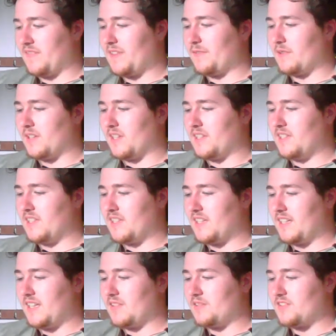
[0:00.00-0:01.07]
If you are
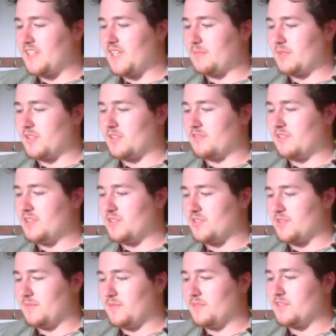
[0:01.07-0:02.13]
unlucky, you step with a crunch on
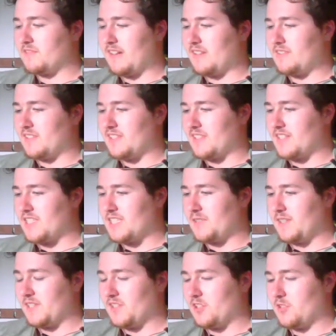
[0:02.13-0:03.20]
some loose ground and his eyes
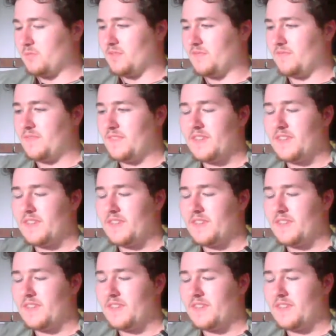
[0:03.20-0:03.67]
flick open.